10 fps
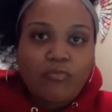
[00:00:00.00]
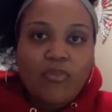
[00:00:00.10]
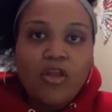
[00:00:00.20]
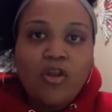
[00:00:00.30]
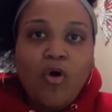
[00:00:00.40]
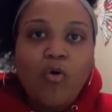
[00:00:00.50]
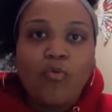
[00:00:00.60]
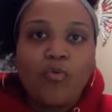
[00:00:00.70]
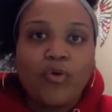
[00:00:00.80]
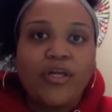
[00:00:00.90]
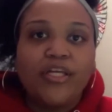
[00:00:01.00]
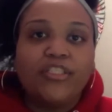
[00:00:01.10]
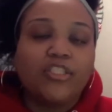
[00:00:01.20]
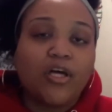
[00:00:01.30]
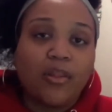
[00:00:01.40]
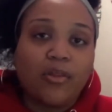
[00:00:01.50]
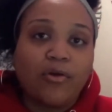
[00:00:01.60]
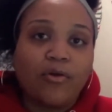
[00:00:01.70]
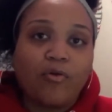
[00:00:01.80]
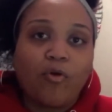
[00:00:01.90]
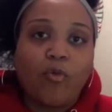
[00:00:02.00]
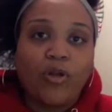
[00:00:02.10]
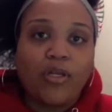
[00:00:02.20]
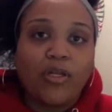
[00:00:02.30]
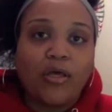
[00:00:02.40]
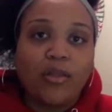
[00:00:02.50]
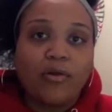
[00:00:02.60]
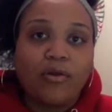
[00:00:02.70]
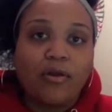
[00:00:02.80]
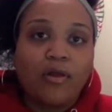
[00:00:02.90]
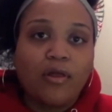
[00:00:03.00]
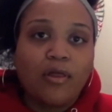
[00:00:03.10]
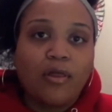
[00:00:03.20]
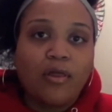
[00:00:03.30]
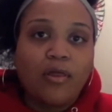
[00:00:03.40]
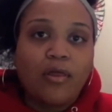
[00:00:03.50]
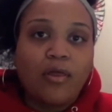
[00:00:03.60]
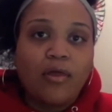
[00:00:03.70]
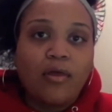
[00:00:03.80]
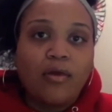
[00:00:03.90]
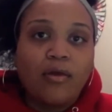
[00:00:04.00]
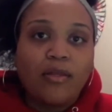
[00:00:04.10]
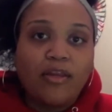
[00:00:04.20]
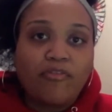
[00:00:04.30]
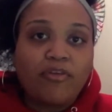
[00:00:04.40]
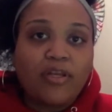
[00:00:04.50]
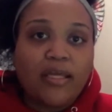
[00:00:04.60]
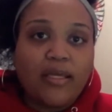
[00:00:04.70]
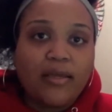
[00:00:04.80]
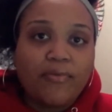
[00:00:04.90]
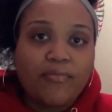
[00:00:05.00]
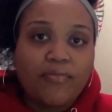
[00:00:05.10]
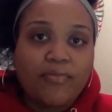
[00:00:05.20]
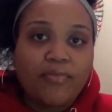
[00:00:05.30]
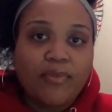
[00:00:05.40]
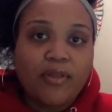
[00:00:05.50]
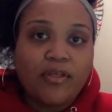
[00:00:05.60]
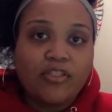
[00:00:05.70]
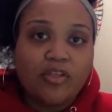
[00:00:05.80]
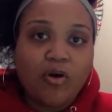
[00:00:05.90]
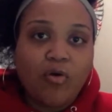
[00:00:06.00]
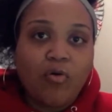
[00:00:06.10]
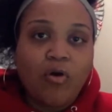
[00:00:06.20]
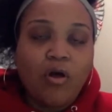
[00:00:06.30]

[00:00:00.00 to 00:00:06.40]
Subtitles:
know each other or one another differently. So